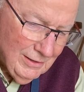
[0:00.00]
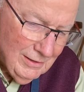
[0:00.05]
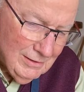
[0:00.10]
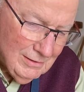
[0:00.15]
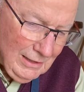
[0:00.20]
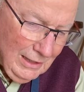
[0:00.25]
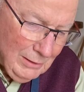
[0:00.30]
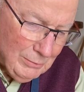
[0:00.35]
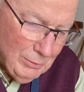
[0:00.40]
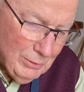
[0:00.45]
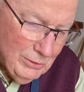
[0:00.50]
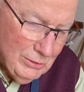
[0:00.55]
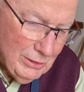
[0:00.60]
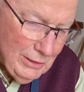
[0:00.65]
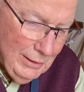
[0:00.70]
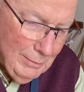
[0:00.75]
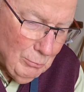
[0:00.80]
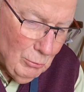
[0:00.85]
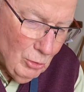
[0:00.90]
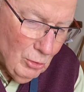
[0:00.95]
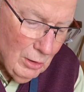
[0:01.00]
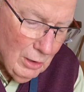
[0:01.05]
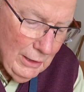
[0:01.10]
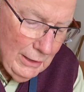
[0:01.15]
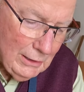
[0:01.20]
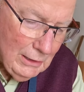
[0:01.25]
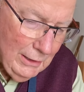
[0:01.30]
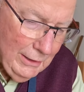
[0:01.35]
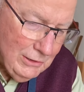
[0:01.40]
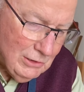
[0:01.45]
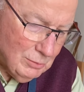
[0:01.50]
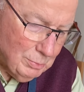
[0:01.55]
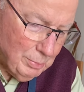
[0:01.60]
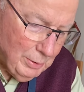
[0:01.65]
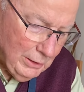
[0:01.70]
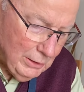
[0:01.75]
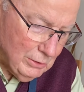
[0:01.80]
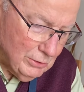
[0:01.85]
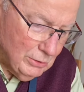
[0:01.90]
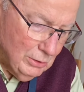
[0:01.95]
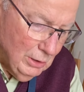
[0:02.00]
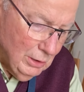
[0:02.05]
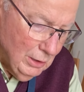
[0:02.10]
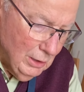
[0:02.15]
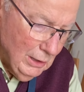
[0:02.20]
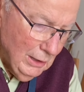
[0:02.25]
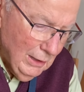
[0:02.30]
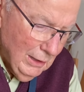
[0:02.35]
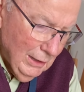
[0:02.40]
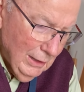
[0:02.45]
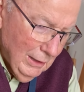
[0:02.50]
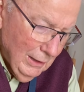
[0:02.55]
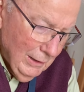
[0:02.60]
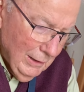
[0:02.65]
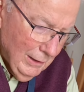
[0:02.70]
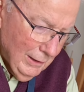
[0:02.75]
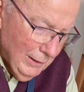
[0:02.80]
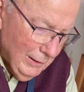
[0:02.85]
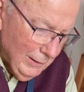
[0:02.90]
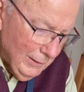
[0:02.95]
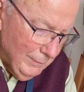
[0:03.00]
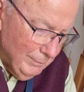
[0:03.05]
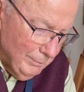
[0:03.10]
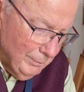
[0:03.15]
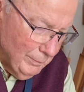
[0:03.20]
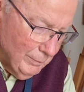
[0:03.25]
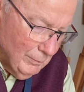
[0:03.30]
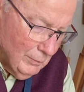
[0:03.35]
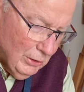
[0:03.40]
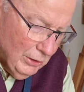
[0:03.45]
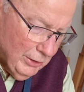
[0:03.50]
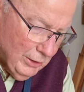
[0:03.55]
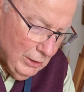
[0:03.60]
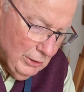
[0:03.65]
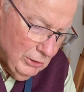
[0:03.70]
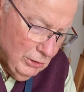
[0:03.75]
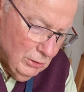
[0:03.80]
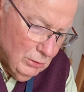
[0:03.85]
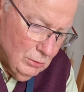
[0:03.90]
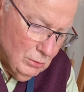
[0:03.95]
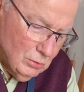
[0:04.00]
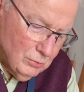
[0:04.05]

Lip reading: I would say more like ice picks. But they're used